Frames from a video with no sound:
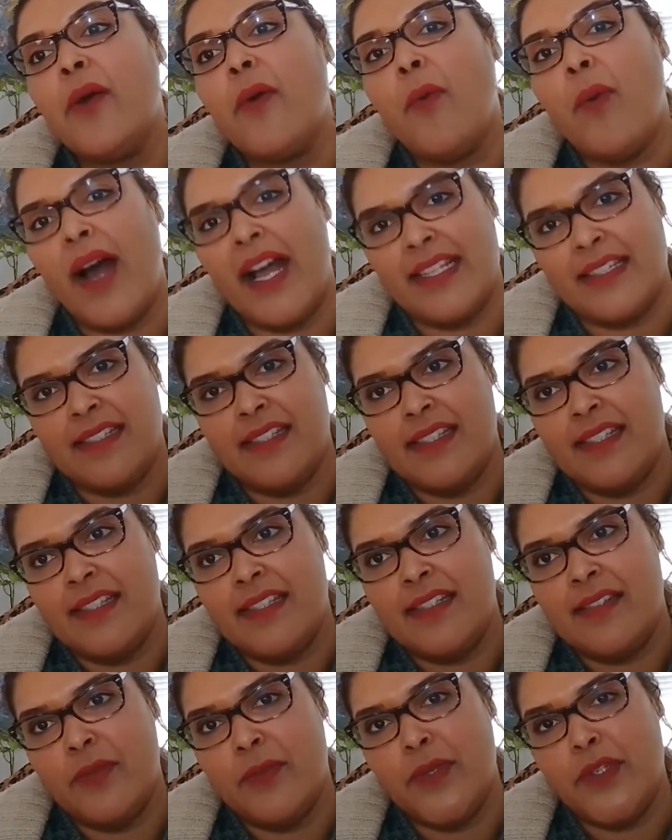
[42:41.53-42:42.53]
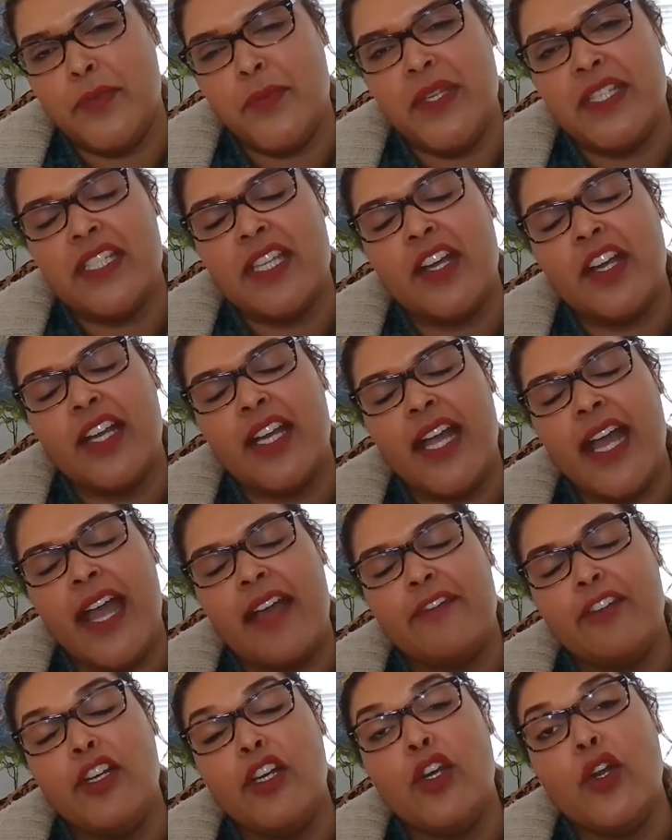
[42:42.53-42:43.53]
once, which means they're going to
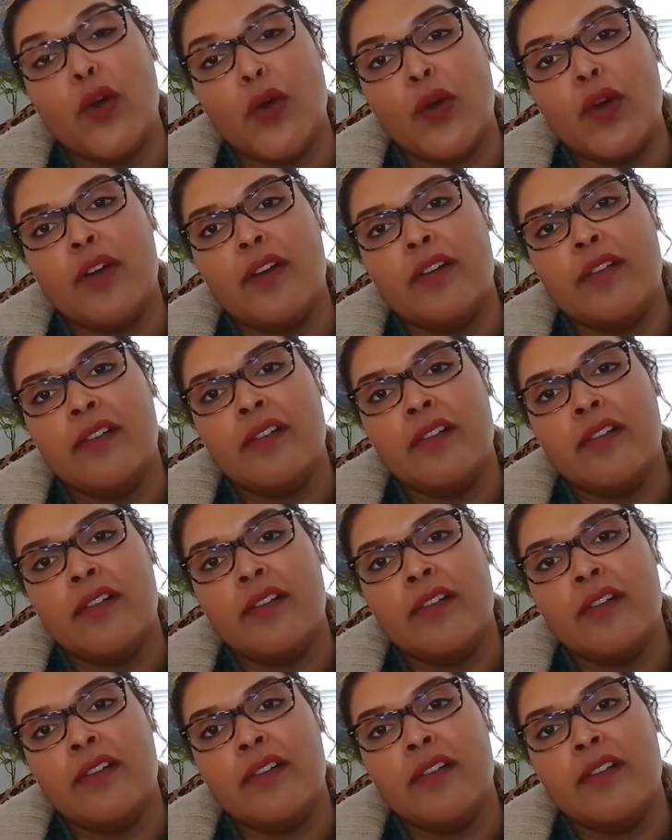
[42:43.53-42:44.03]
have a look